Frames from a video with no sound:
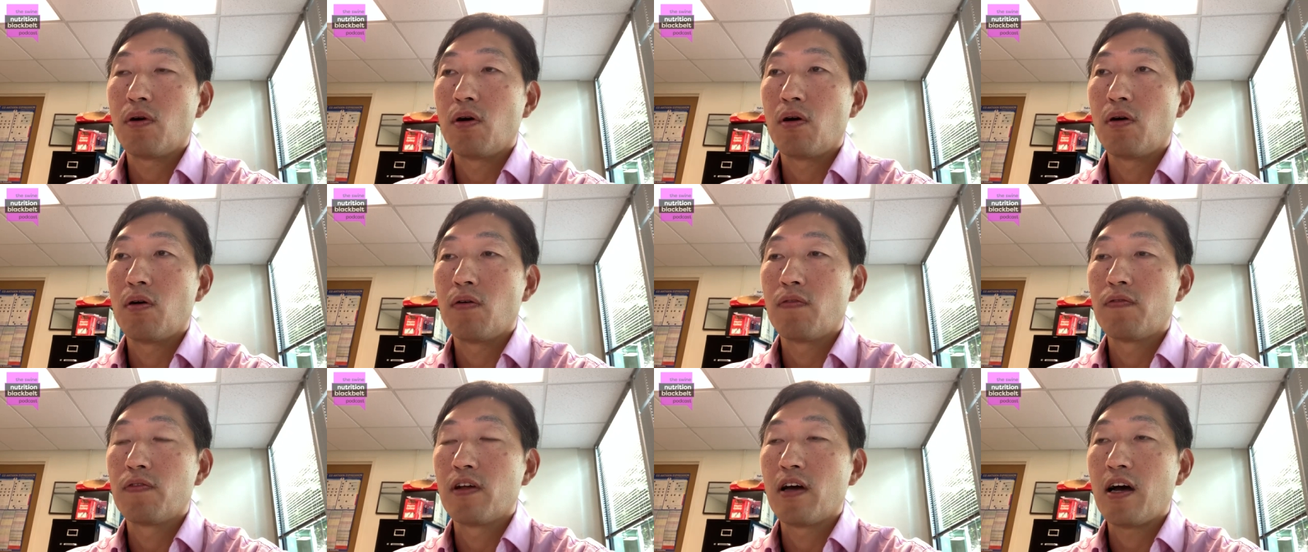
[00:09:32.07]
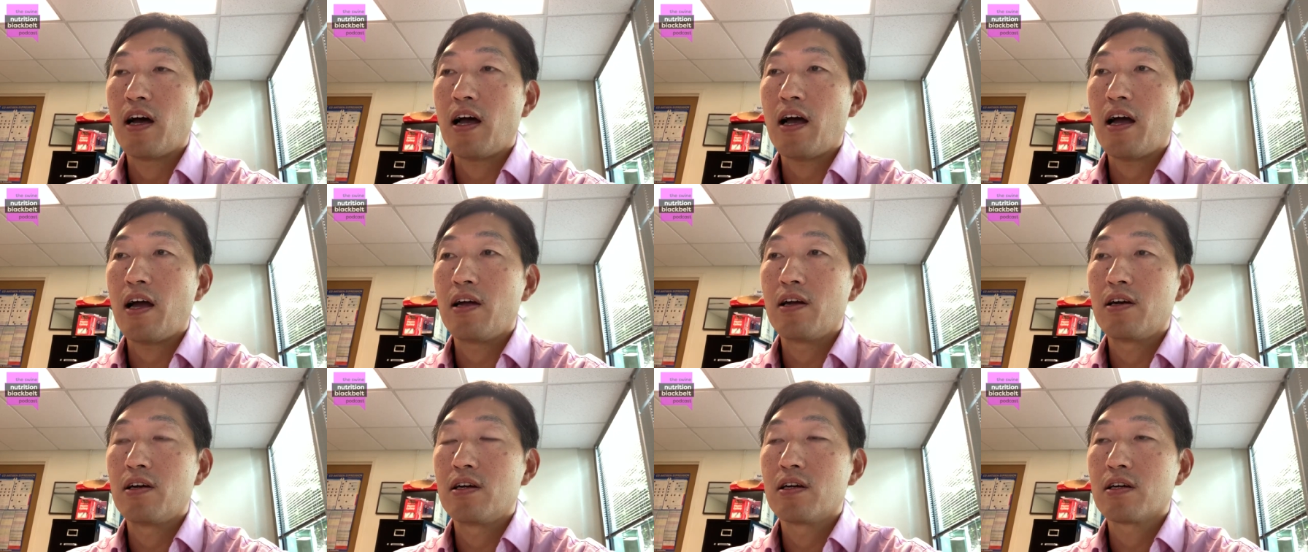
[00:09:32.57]
of the
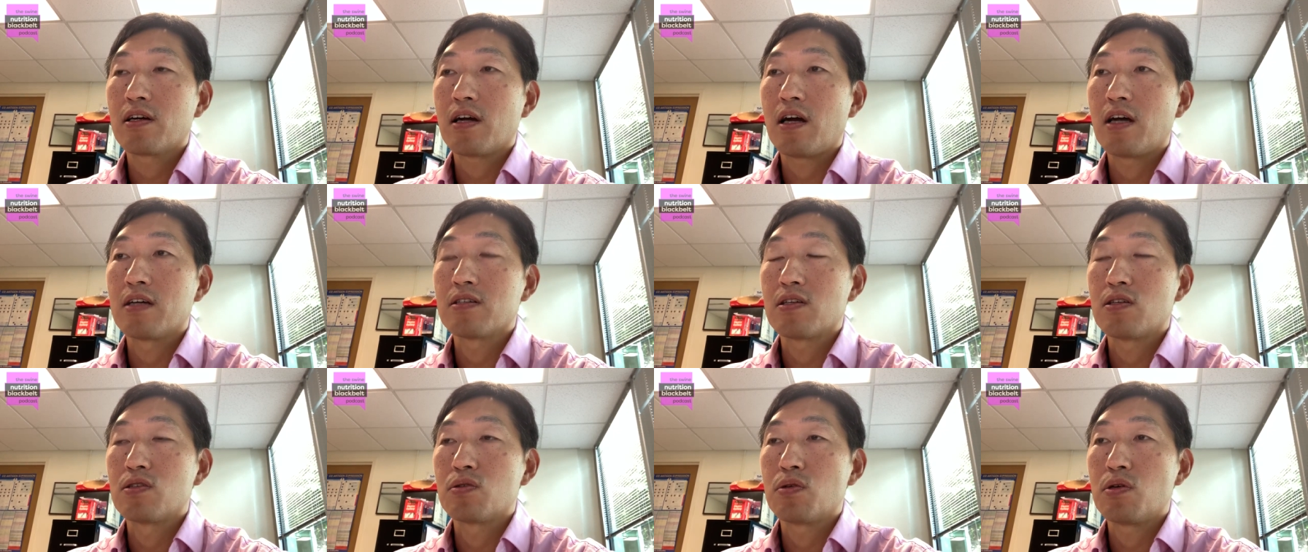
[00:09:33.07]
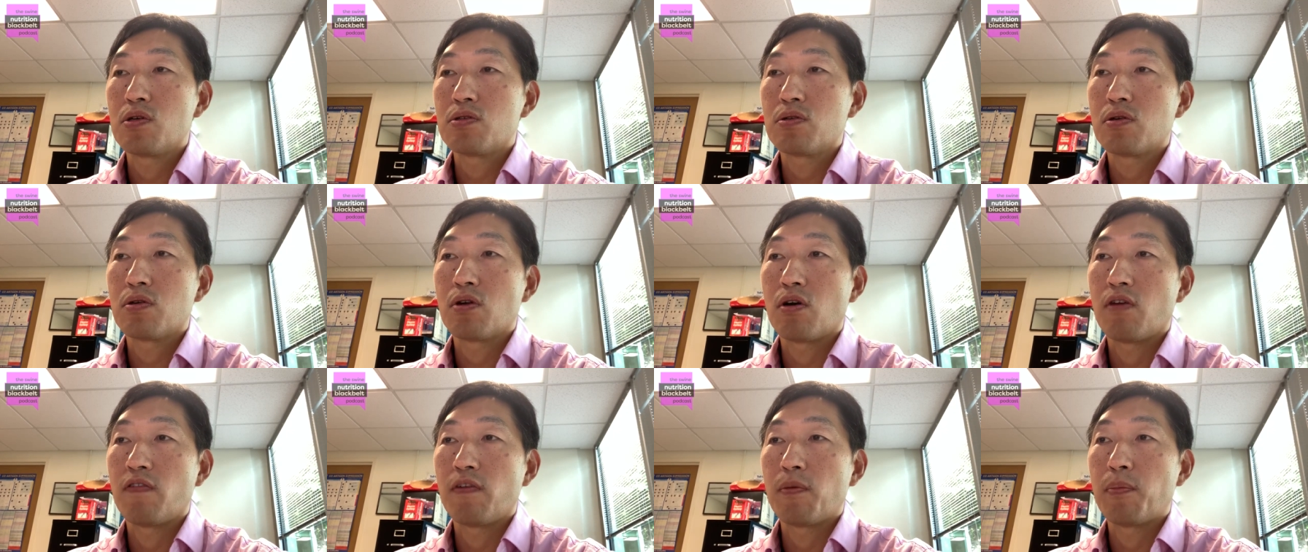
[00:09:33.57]
higher
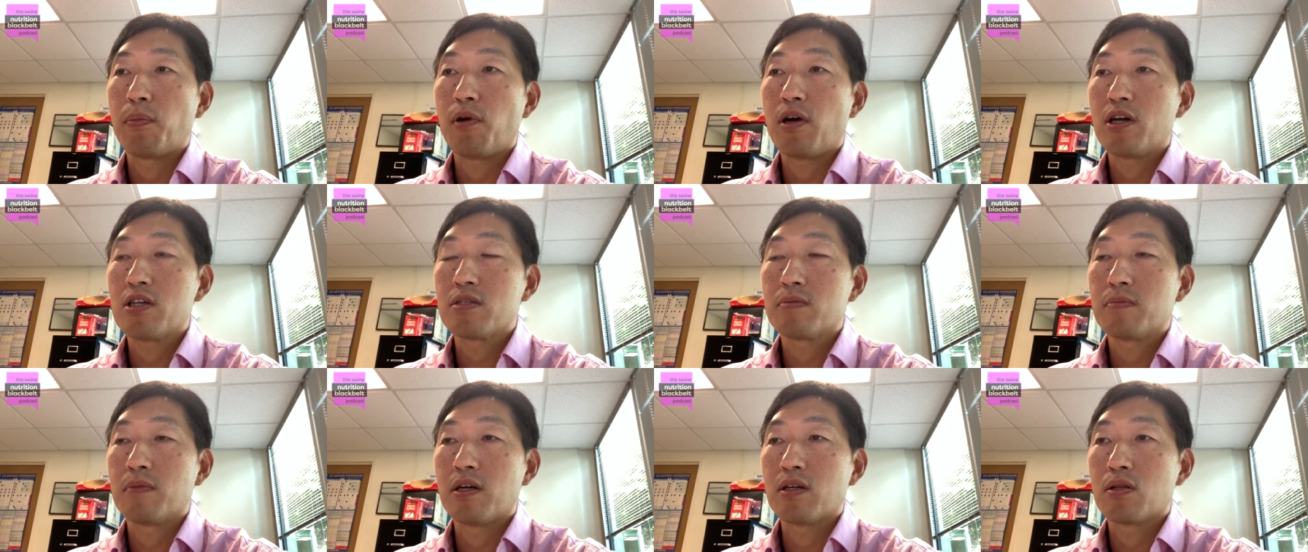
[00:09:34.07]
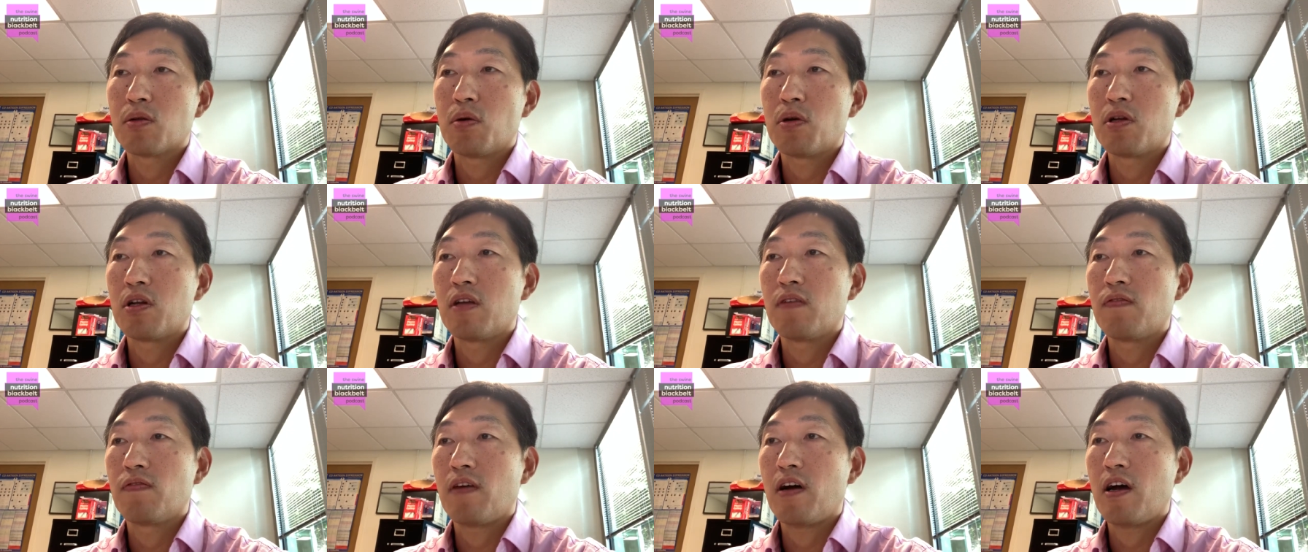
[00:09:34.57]
concentration of the plasma
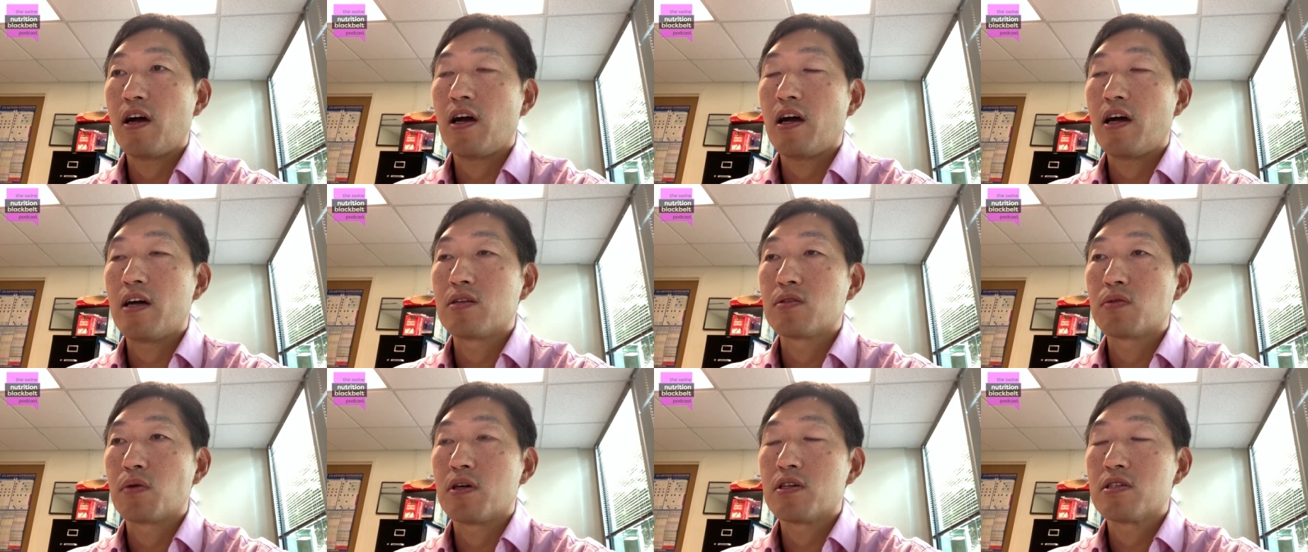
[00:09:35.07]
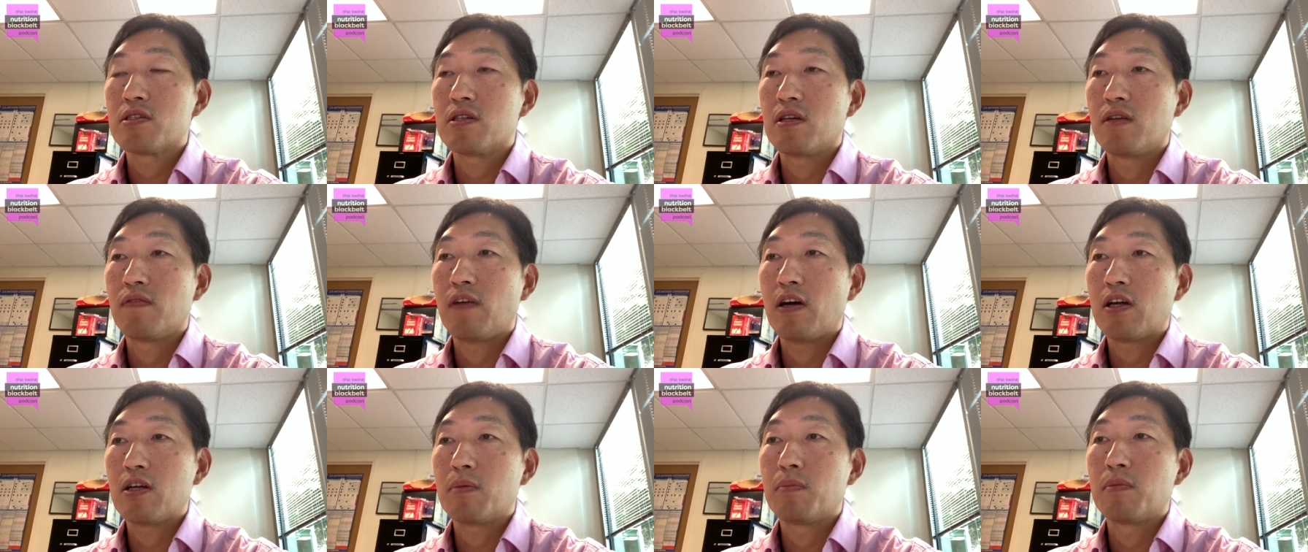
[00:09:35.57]
25
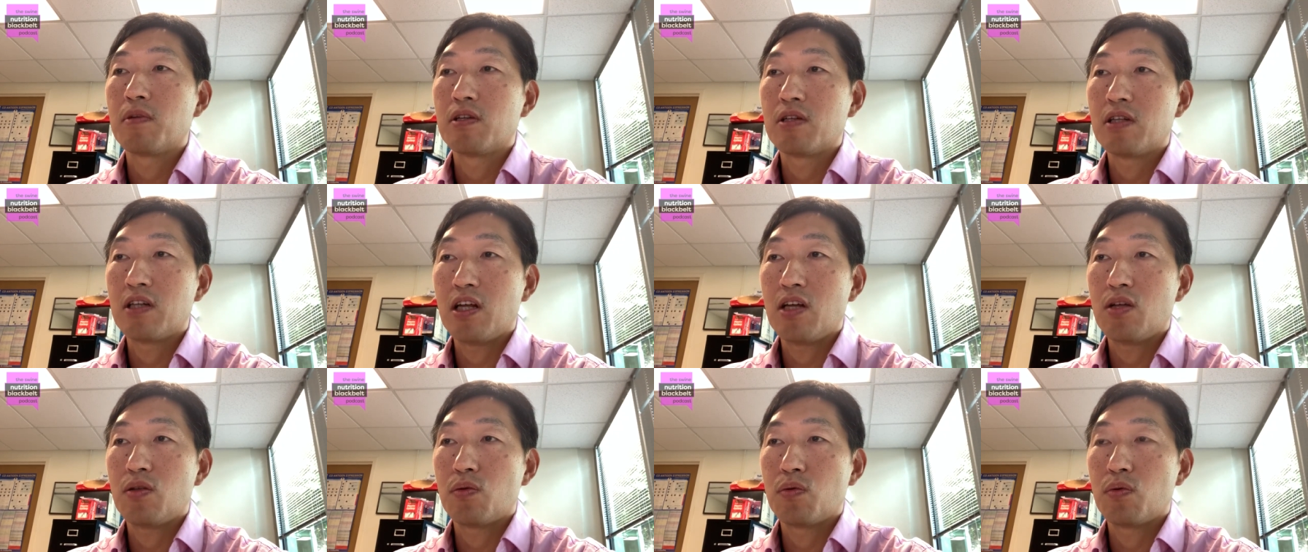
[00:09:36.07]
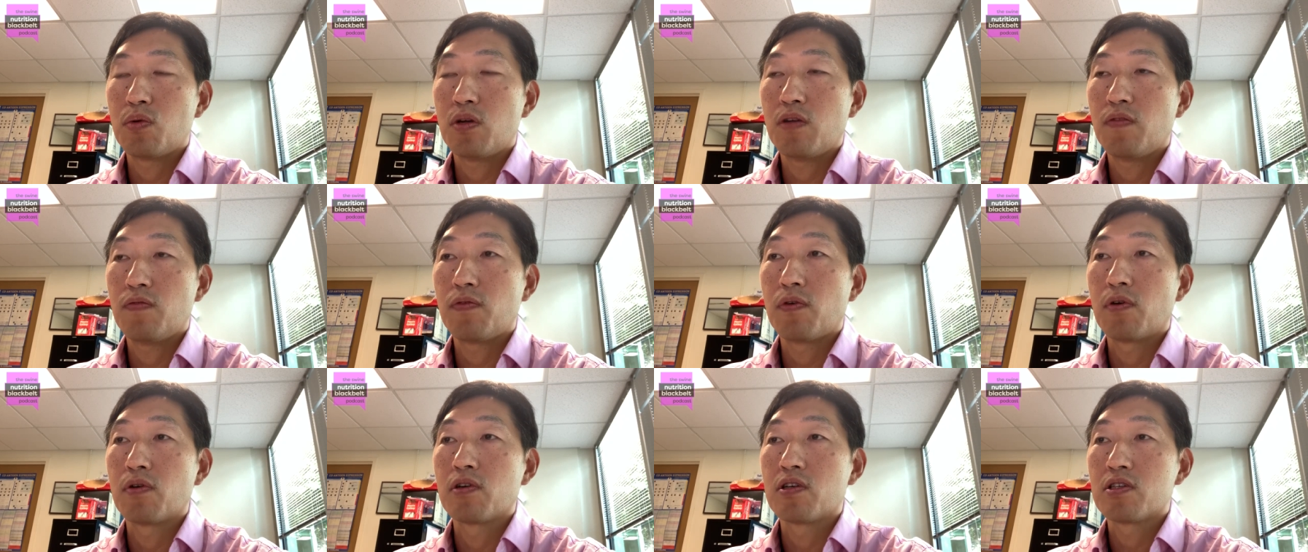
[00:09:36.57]
hydroxy vitamin
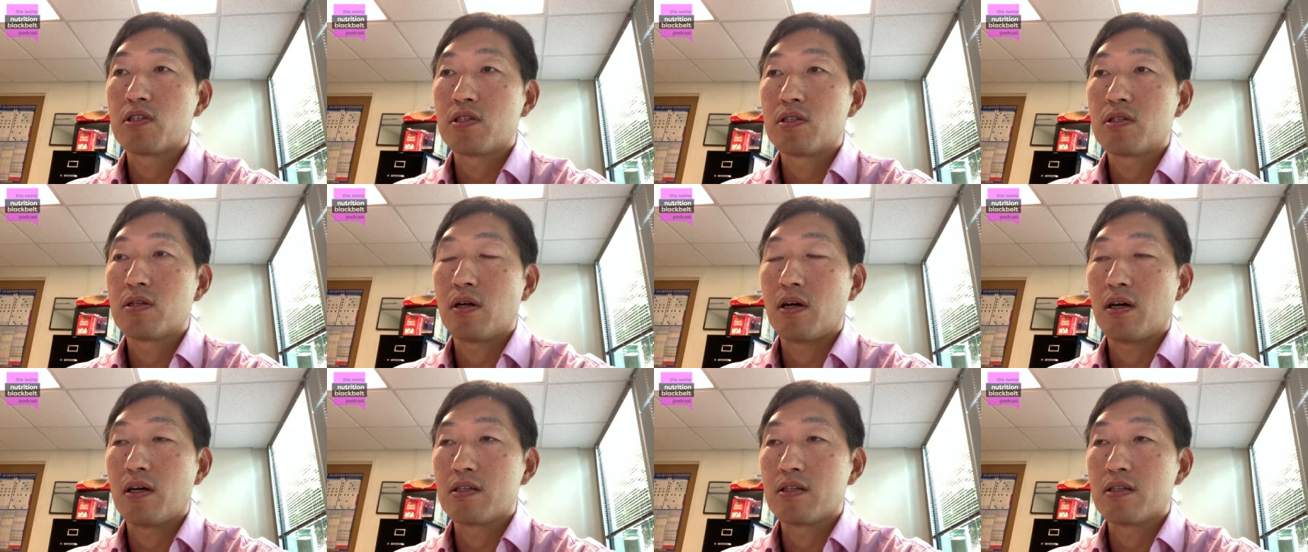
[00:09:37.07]
D3 from the